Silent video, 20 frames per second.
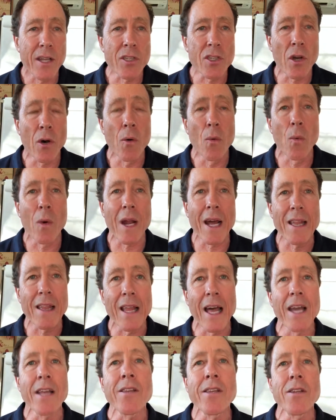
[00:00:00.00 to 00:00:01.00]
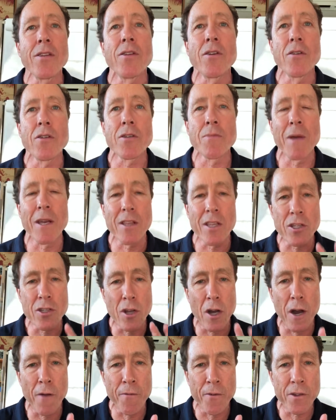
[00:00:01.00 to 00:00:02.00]
And so what I'd like to do is make this
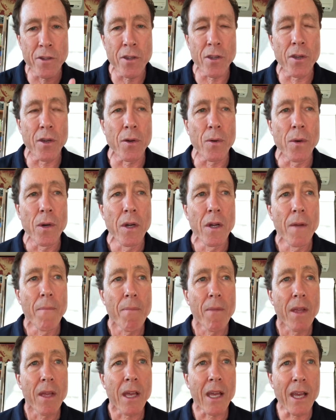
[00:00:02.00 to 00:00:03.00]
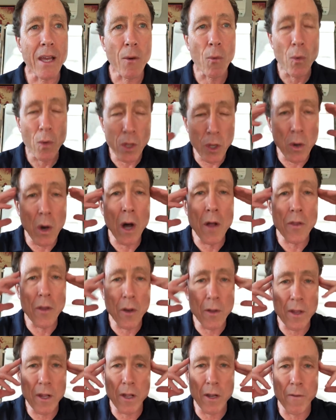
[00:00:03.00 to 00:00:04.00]
offer to you. You all
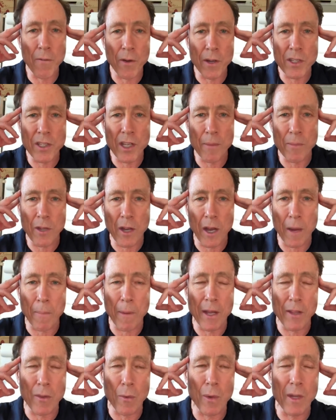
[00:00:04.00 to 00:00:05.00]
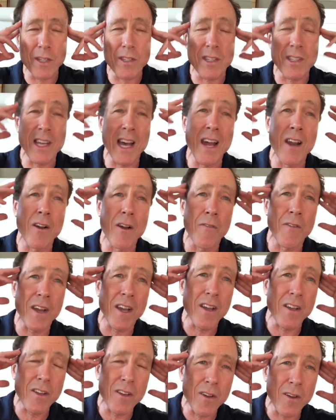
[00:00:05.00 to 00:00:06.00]
know the little voice I'm talking about. The one that says, I don't know if I
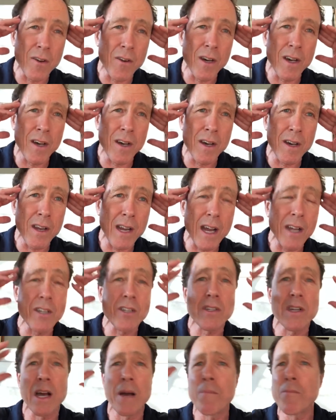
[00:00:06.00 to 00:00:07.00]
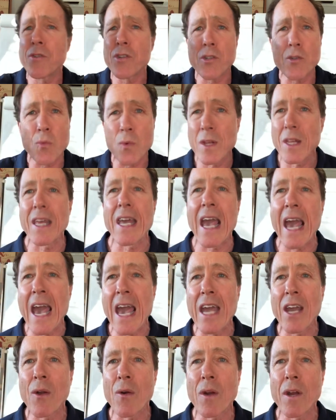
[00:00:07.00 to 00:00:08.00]
can do it. I'm just really
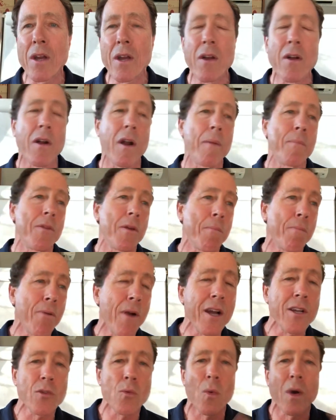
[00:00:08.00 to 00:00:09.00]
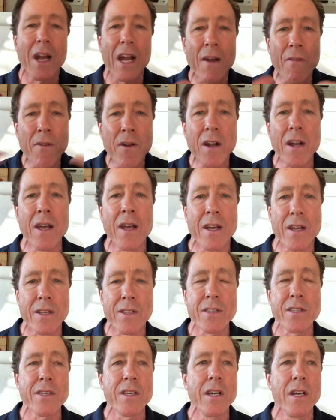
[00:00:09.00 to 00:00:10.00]
angry or I'm depressed, whatever it
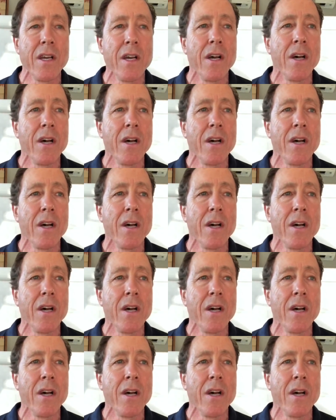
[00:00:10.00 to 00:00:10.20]
is.